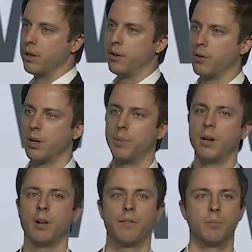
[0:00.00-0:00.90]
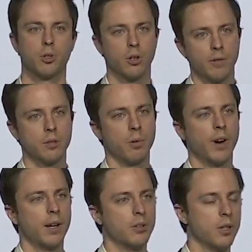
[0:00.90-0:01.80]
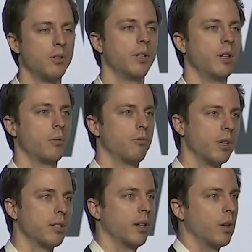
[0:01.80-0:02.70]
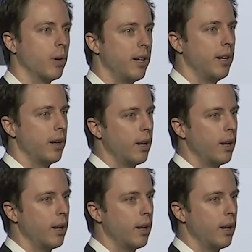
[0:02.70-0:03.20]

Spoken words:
you're going to be hearing from service providers that are dealing with risk and liquidity,